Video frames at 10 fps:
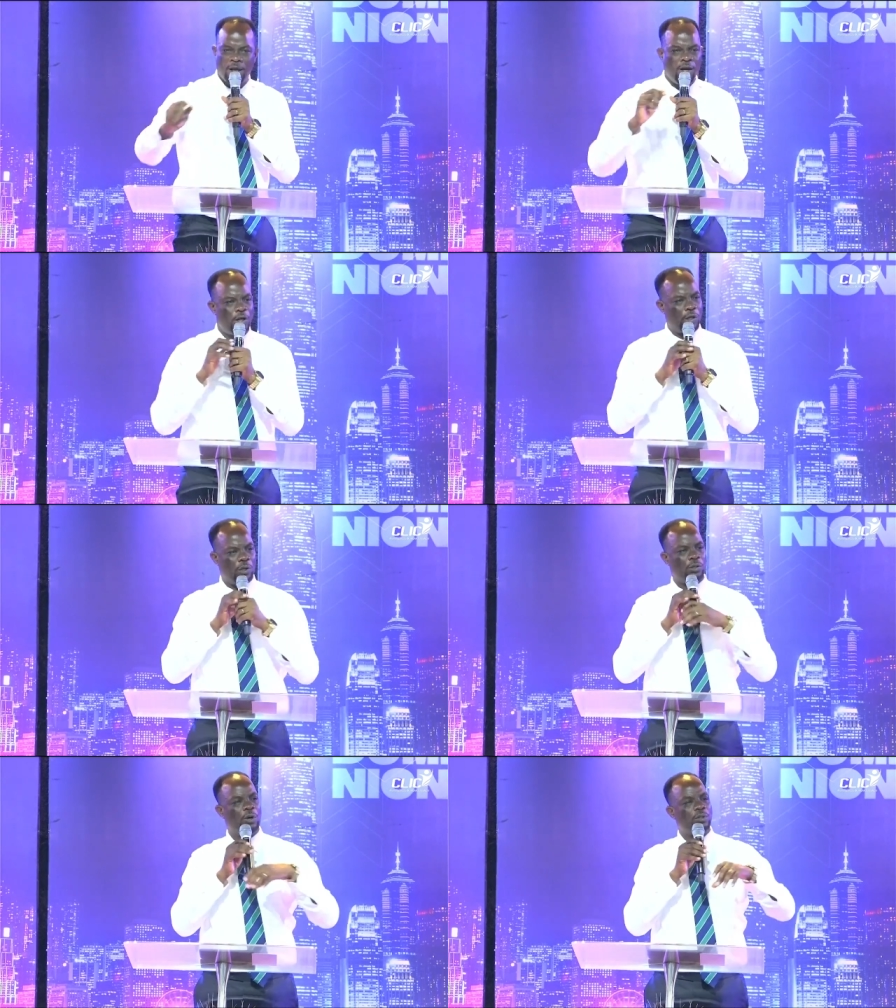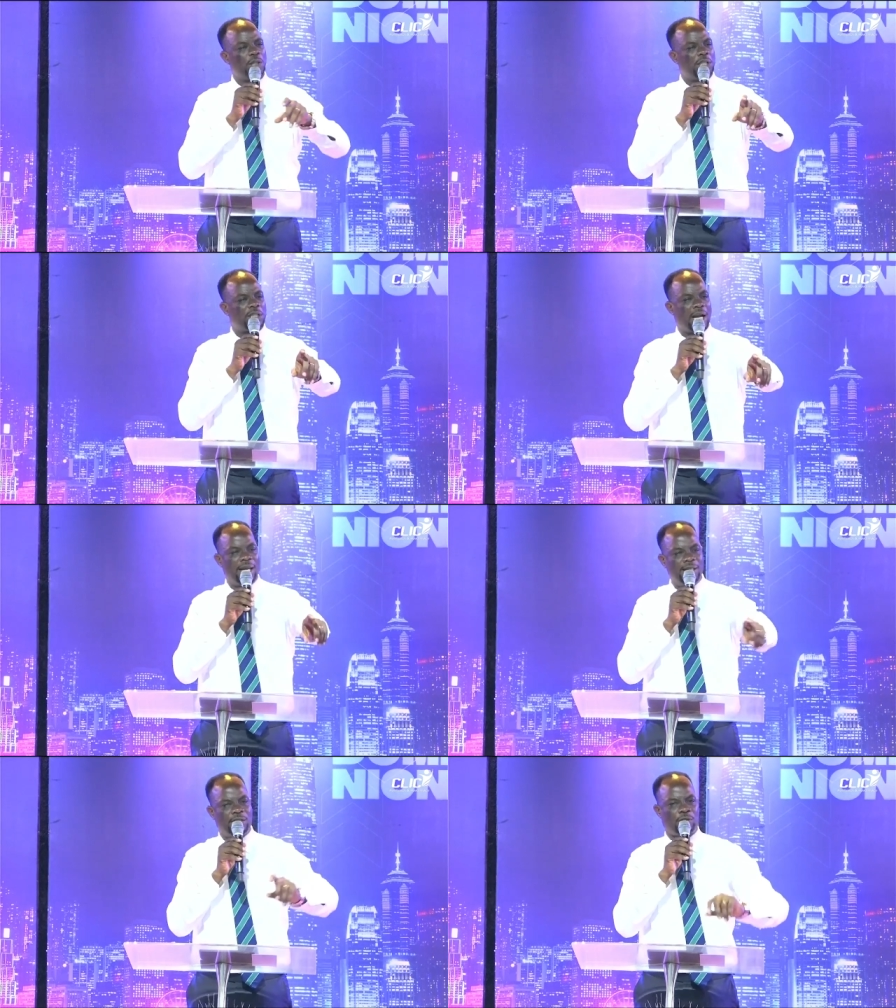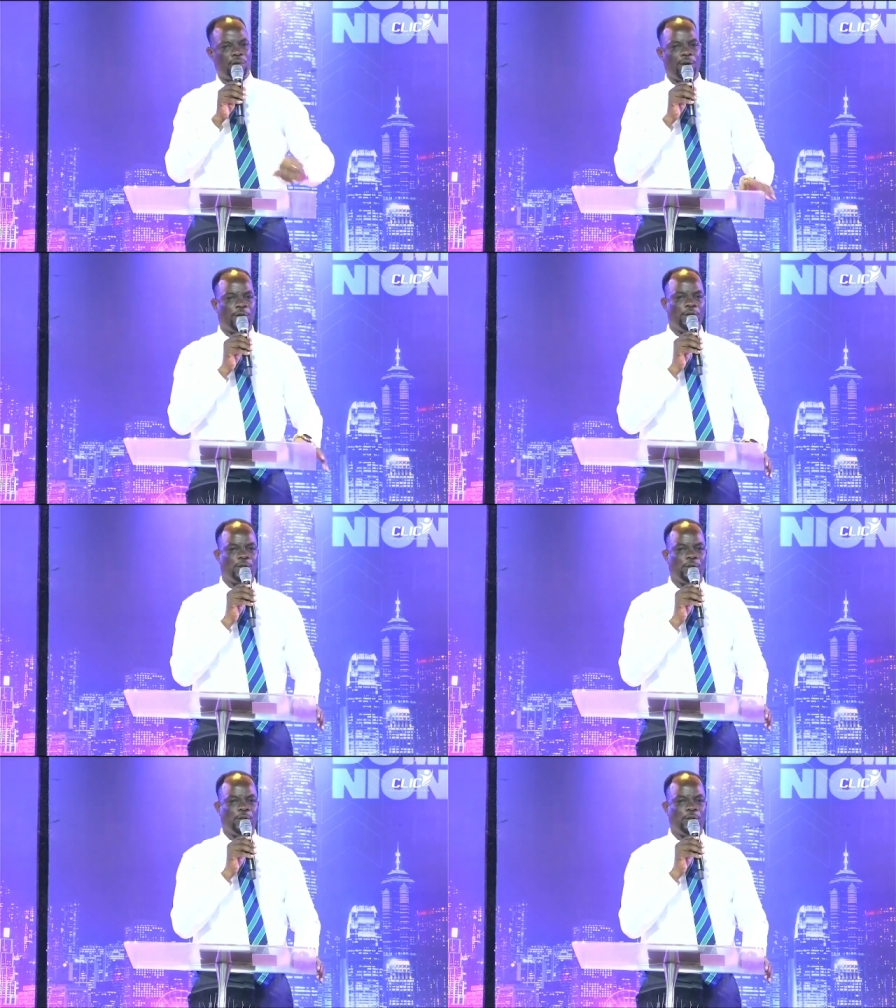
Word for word: not unto the challenges you are going through.